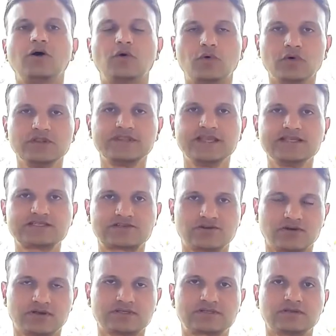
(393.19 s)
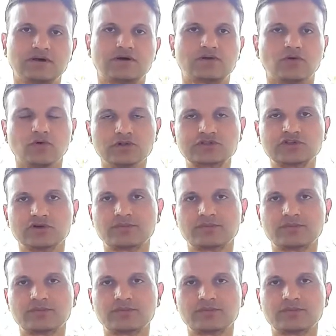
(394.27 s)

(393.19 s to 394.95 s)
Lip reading: All these drugs are also